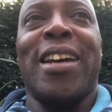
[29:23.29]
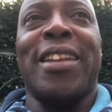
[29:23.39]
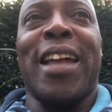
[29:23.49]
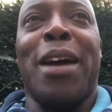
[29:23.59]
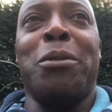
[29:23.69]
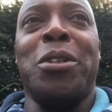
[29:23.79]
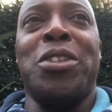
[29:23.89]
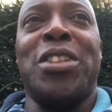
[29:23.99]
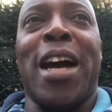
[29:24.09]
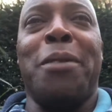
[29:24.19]
That
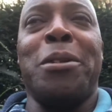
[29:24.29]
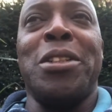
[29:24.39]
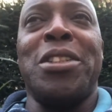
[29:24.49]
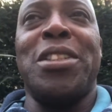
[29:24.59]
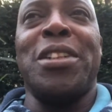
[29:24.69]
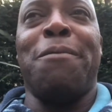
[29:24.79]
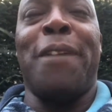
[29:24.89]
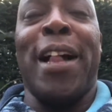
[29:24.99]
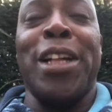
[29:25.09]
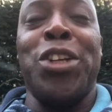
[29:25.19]
was
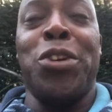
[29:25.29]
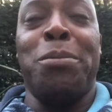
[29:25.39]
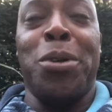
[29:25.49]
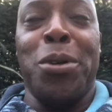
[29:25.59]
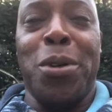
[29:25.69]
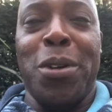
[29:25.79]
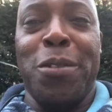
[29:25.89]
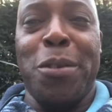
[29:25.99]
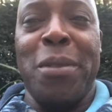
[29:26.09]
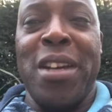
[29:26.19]
valuable
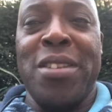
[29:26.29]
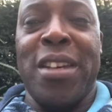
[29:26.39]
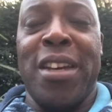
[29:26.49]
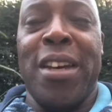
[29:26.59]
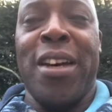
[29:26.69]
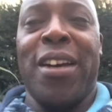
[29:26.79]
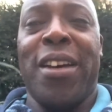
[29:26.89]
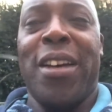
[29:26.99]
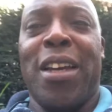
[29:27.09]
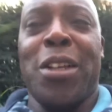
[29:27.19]
for me to hear,
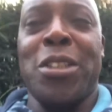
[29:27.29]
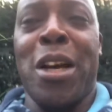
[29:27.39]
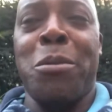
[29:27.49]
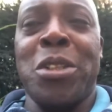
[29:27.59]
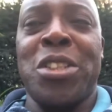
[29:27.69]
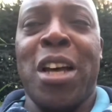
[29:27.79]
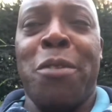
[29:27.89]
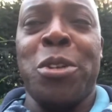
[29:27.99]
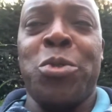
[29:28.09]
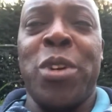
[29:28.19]
because I
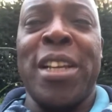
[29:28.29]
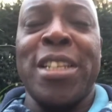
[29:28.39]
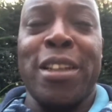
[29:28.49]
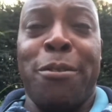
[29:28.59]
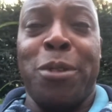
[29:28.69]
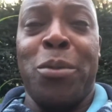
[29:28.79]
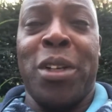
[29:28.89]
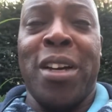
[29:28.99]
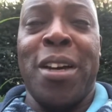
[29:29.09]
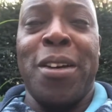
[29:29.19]
was really suffering when
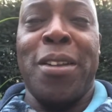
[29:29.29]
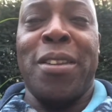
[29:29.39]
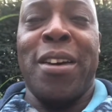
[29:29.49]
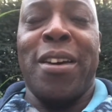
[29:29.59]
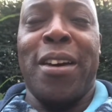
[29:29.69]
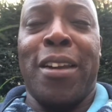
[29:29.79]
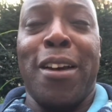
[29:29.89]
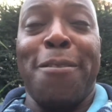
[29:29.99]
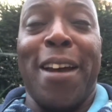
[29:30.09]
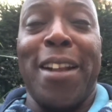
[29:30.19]
I heard that, and I
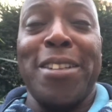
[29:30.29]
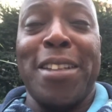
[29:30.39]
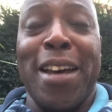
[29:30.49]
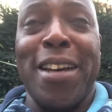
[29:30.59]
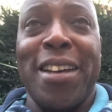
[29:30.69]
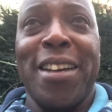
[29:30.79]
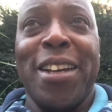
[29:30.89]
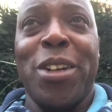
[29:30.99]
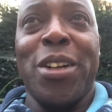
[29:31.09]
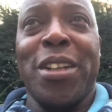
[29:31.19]
thanked that
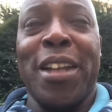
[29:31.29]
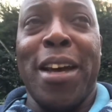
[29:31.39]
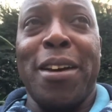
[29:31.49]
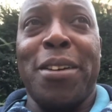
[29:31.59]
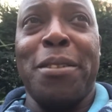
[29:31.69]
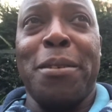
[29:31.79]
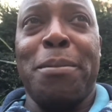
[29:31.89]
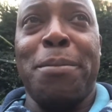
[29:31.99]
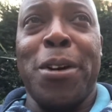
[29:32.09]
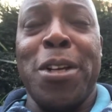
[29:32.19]

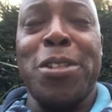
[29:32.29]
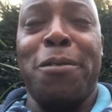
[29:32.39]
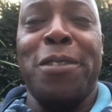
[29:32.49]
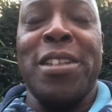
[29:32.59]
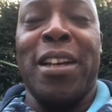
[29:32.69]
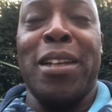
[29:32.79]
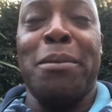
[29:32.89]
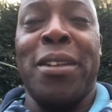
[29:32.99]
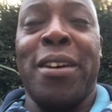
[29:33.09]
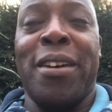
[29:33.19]
person for telling me
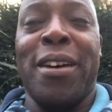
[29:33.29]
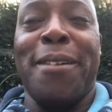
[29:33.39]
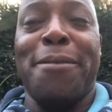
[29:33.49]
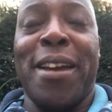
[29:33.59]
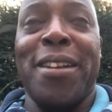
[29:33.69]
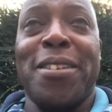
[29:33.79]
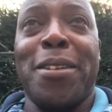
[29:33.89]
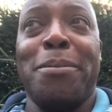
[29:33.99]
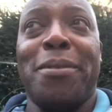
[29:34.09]
that. I thanked them.